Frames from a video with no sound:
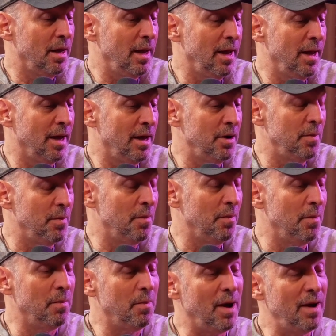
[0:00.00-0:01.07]
And
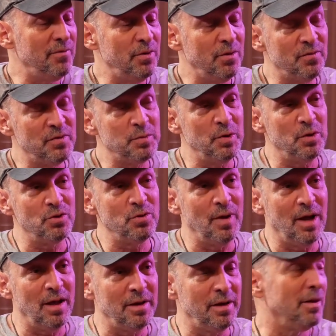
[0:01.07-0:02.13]
my view of
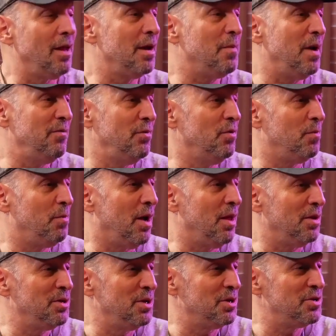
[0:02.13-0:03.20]
spirituality, like my view of
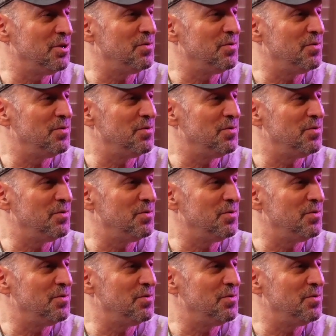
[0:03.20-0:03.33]
politics,